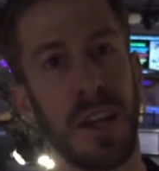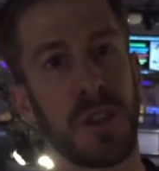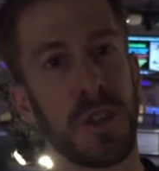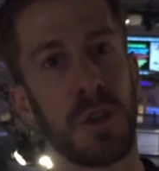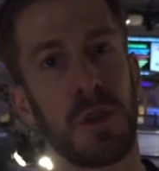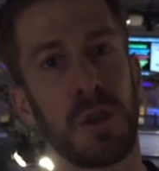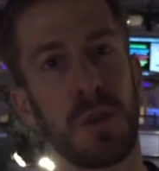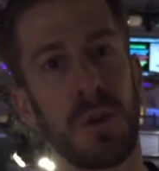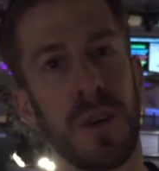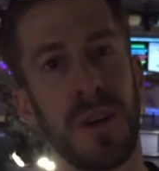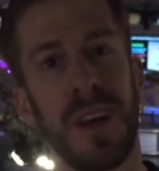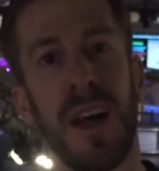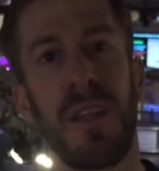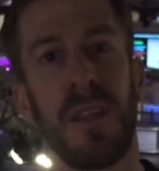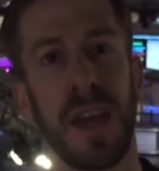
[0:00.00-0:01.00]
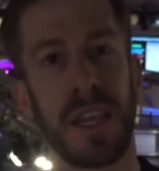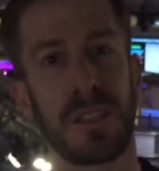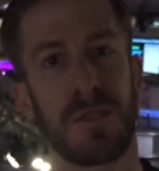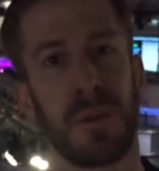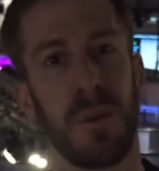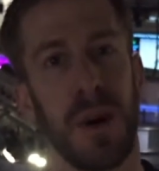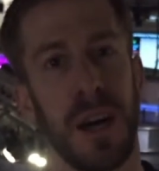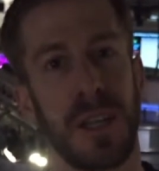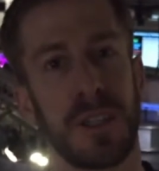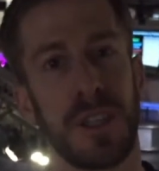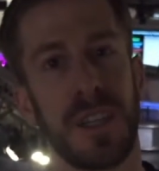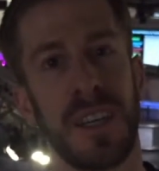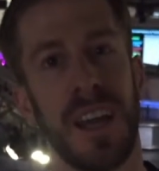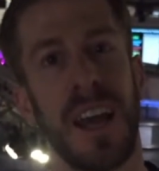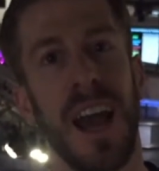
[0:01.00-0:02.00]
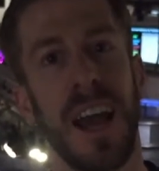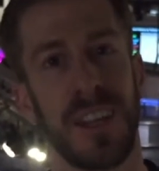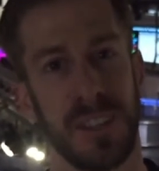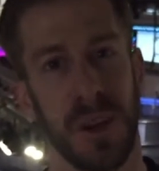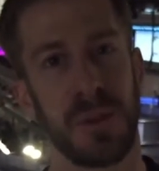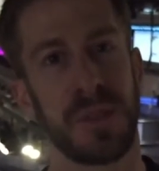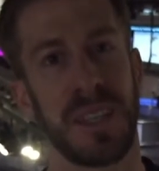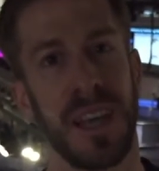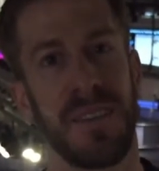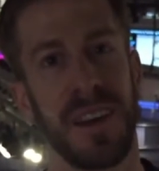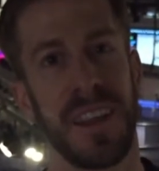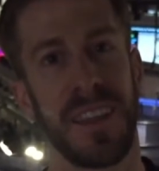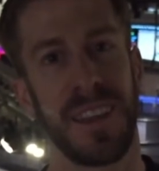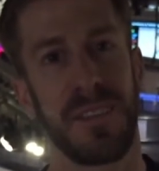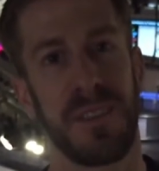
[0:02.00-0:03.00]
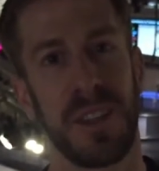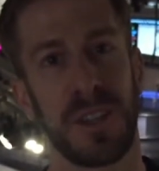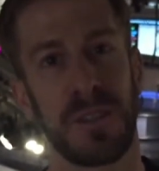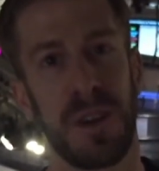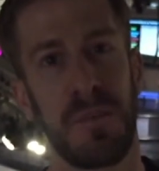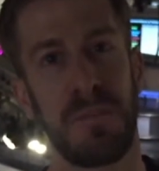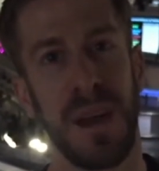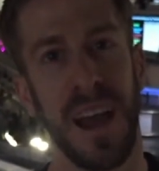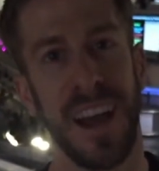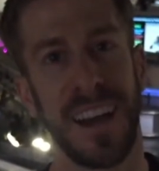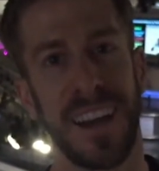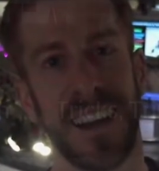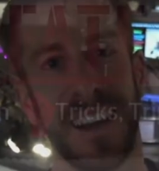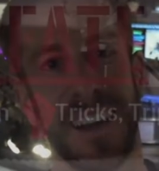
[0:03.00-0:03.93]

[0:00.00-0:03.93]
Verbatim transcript: As usual, thanks for watching, and don't save anything for the trip back.